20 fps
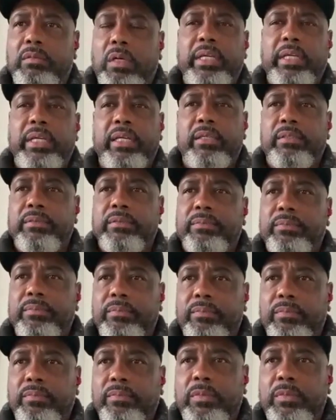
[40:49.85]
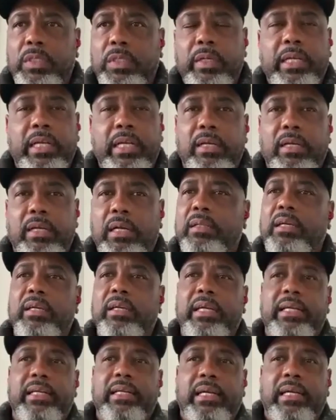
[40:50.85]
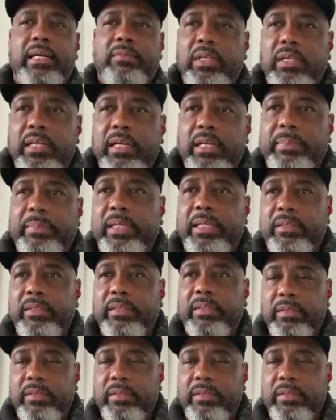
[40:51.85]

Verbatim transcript: Oh, so. yeah. Oh, yeah. I love that. I would love that, man.